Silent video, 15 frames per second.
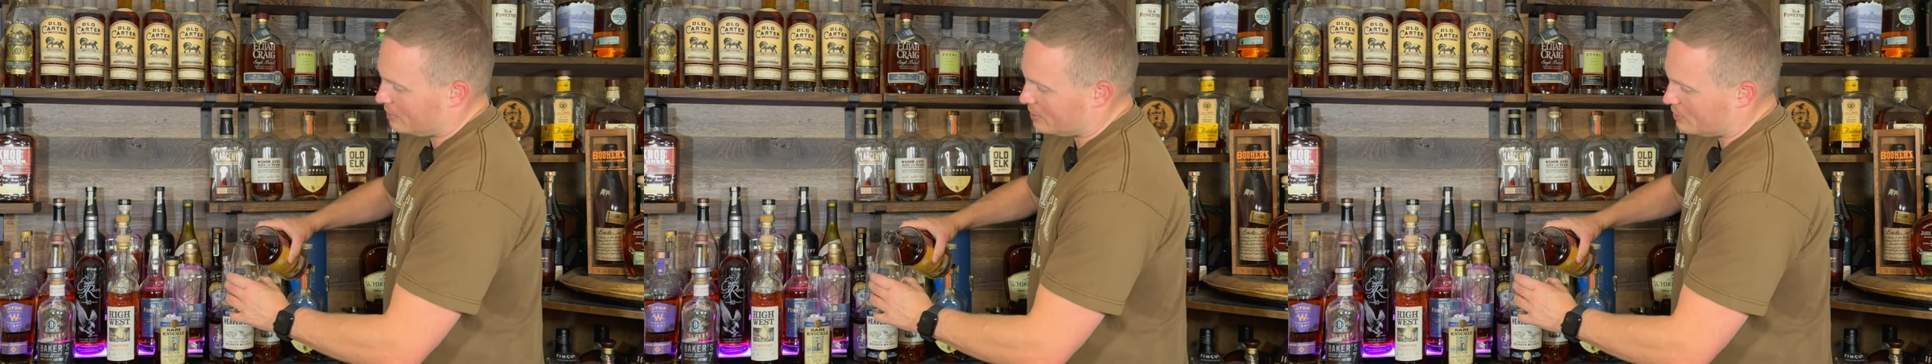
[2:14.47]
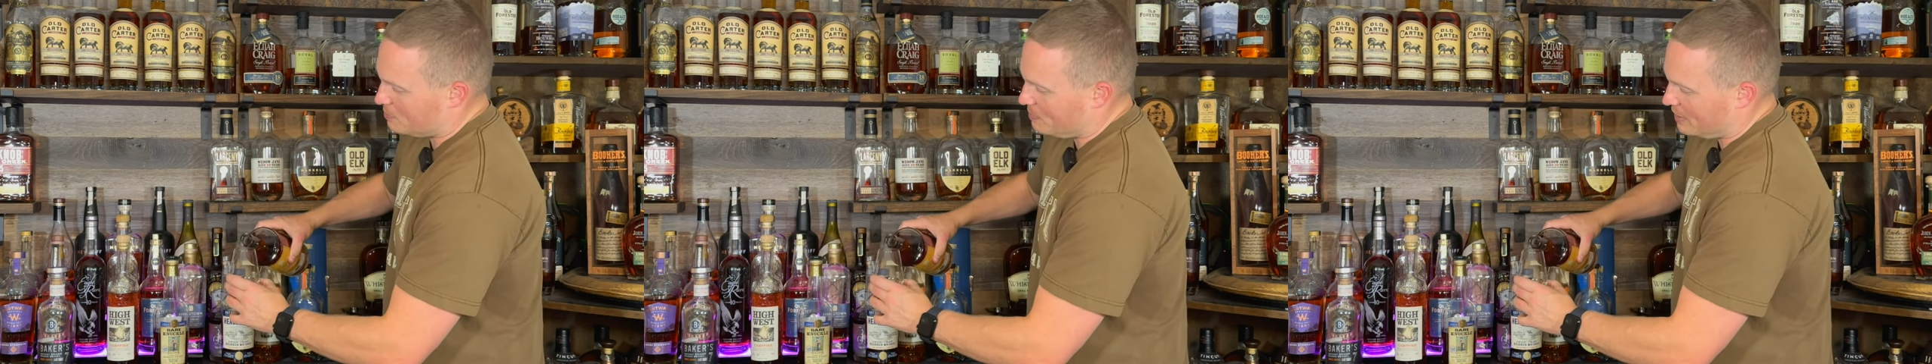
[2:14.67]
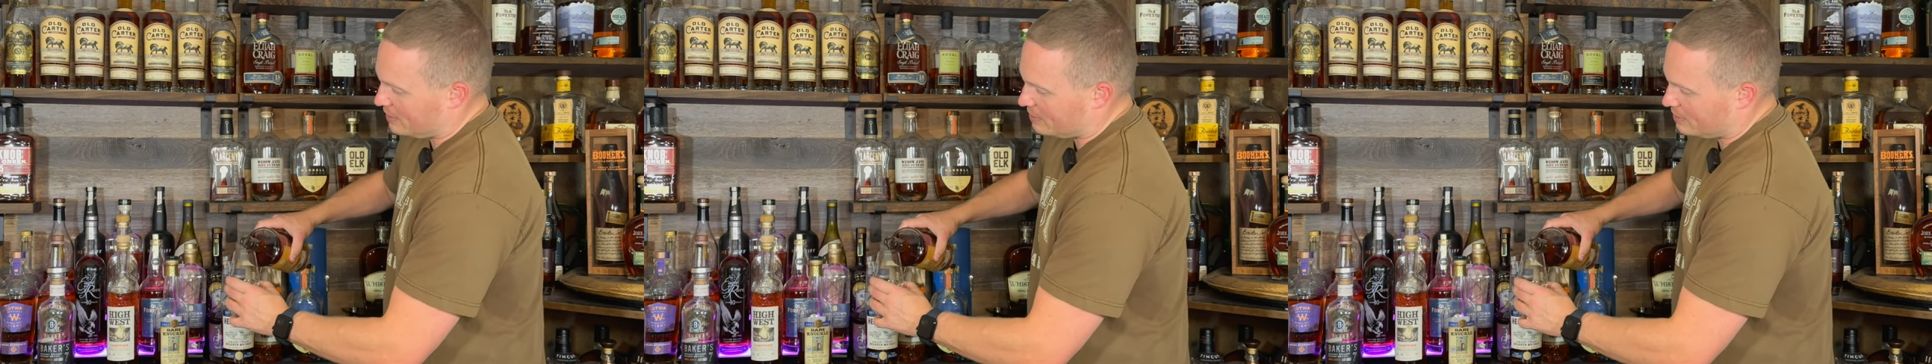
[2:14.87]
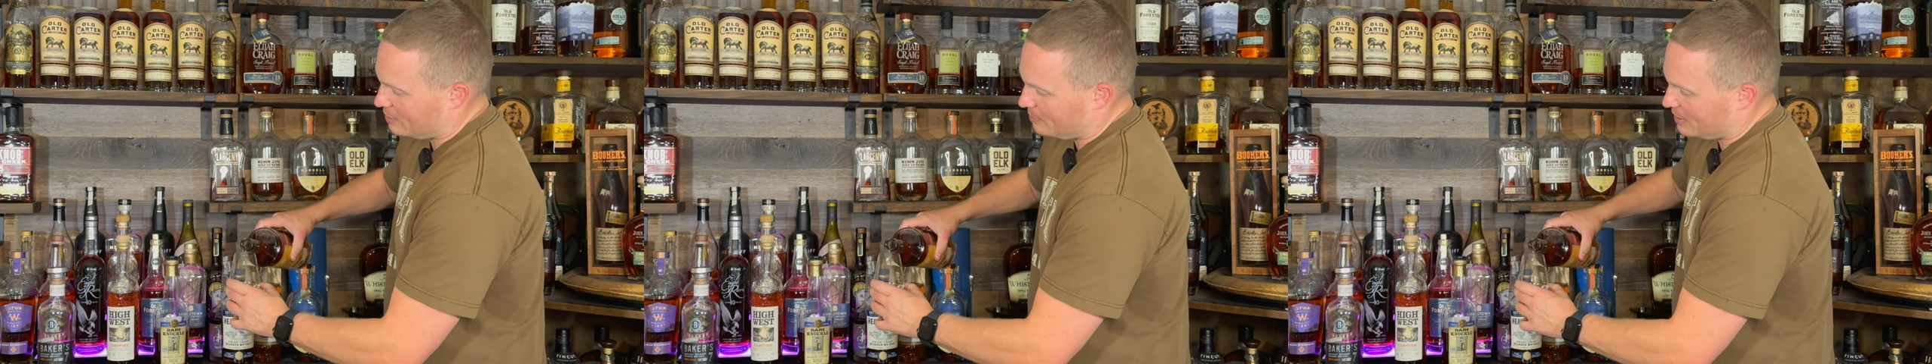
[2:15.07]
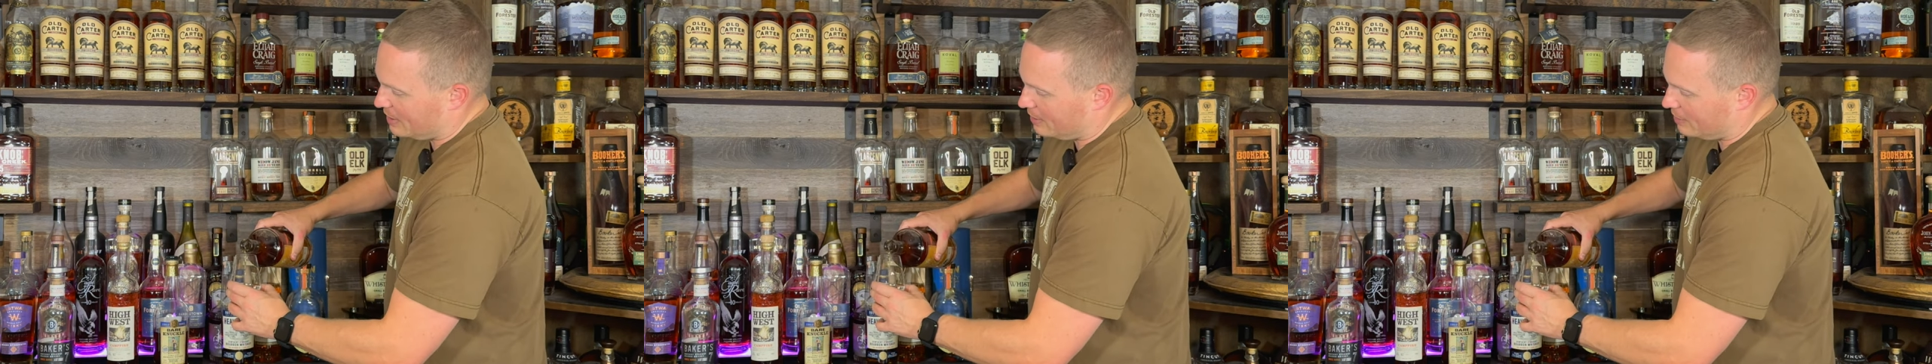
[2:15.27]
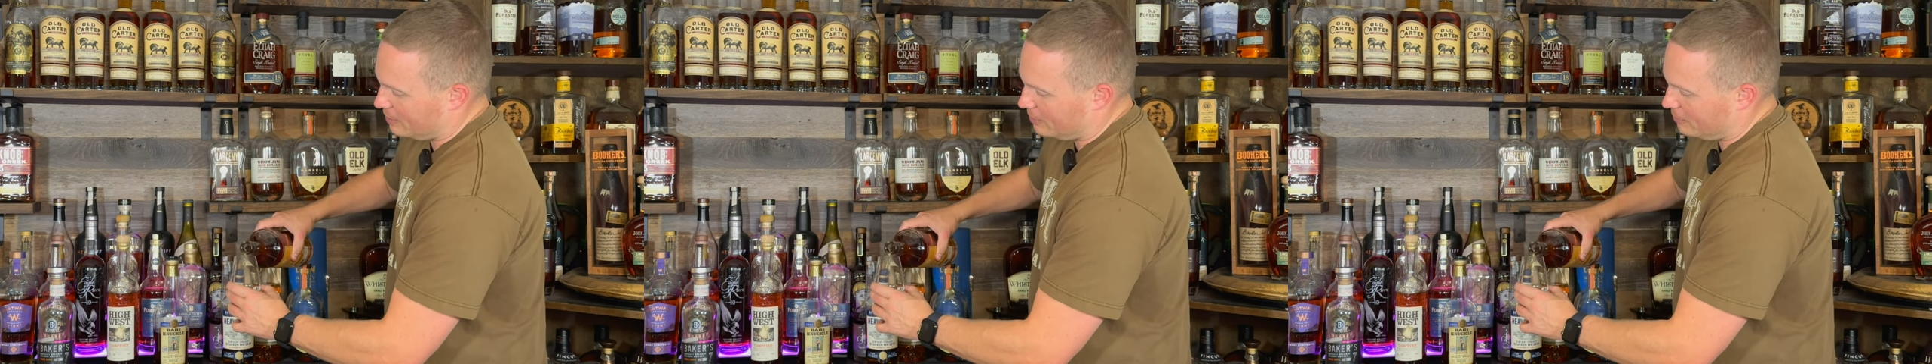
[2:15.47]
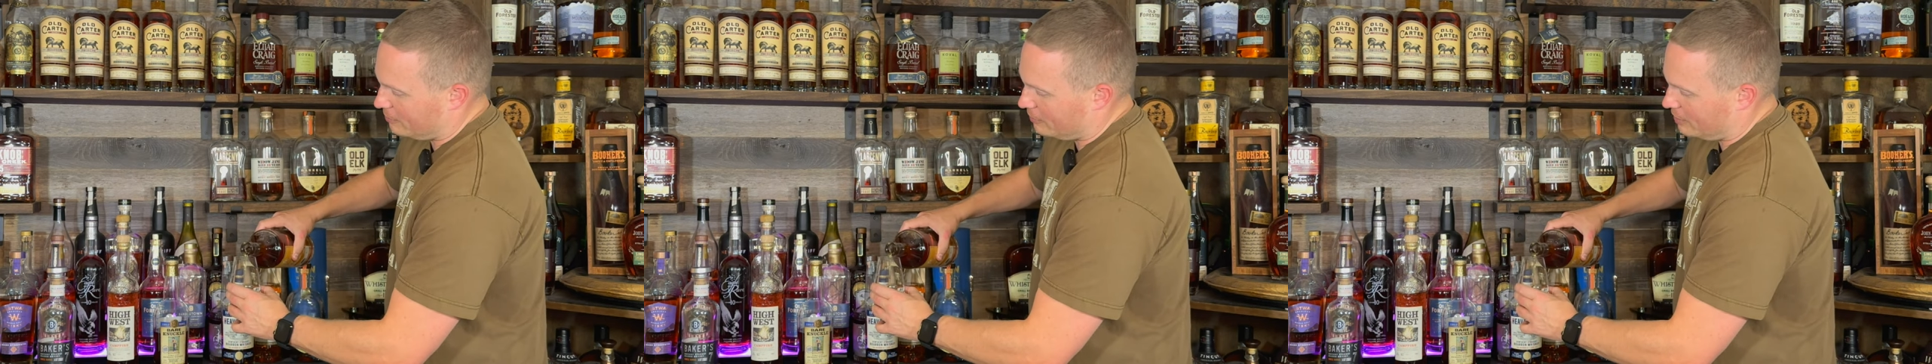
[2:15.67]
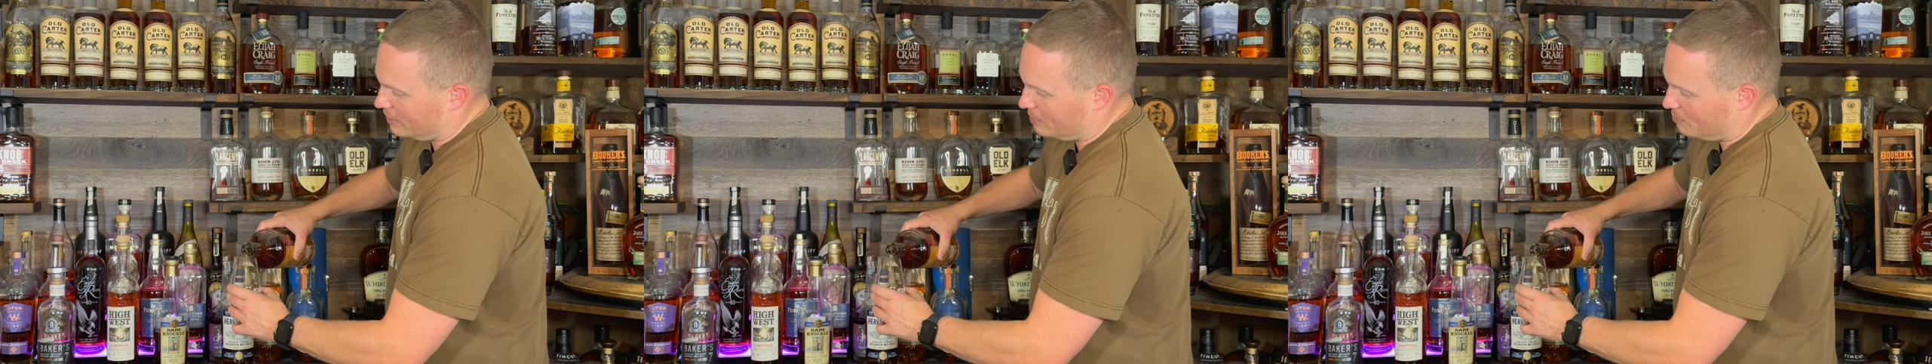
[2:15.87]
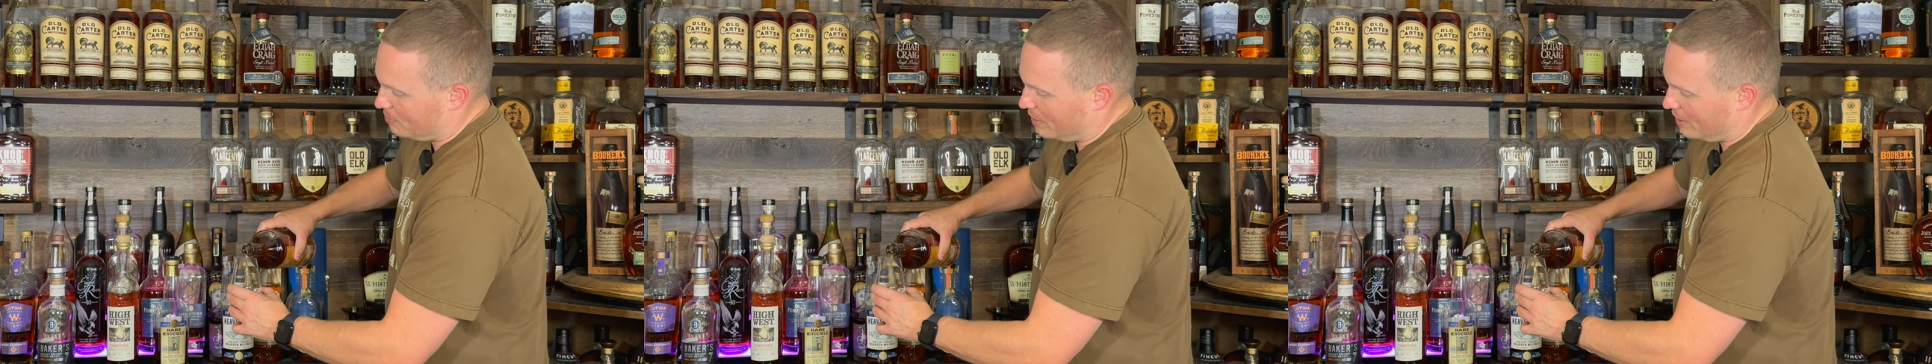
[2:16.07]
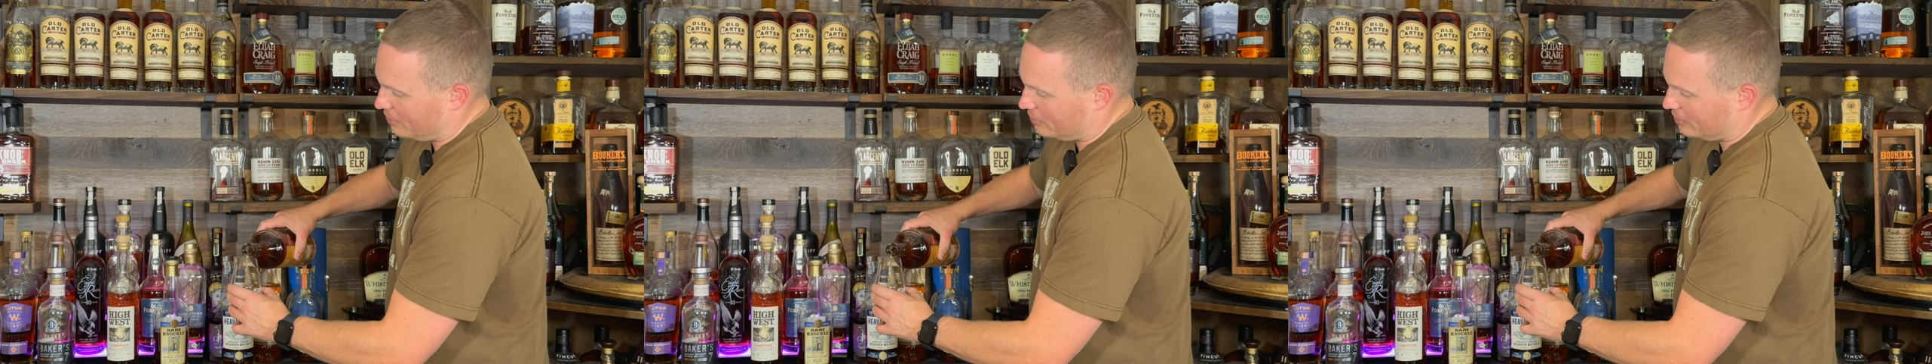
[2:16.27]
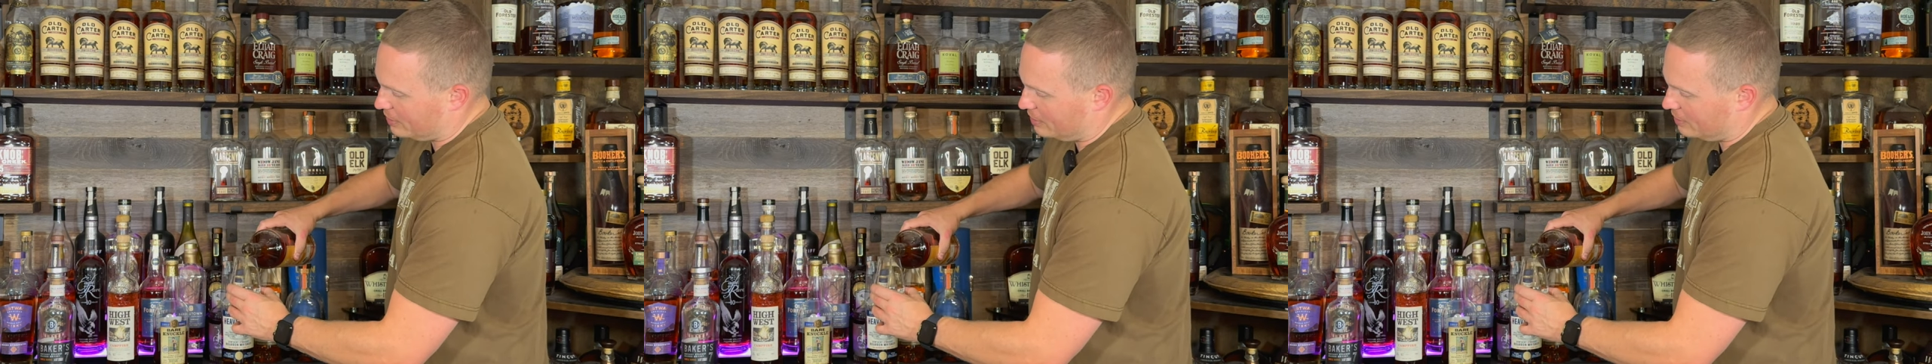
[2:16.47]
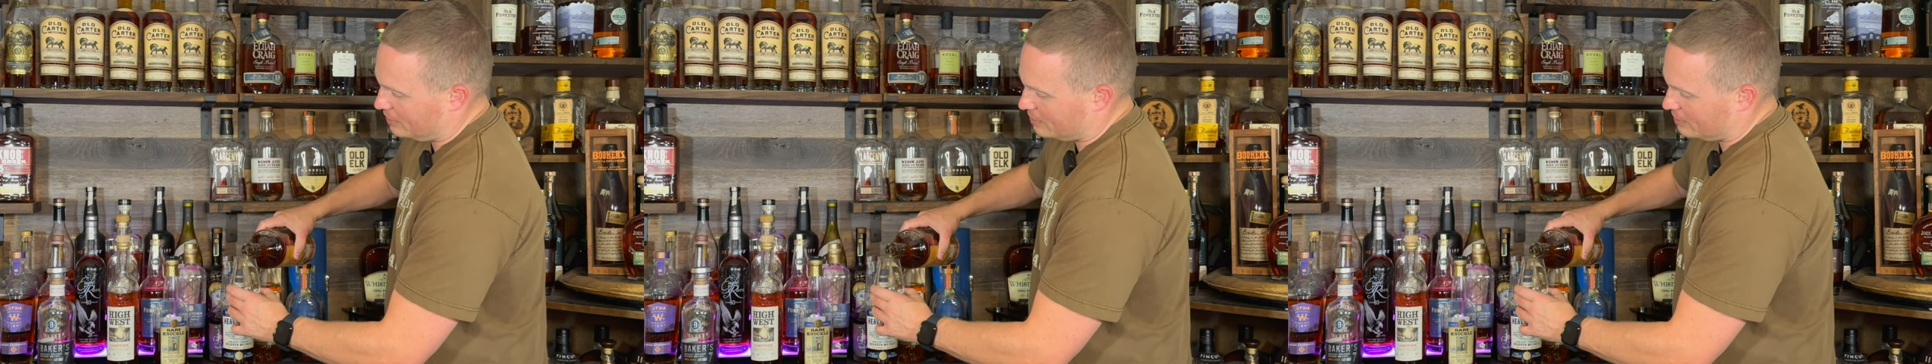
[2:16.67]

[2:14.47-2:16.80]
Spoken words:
expect coming out of the bottle here.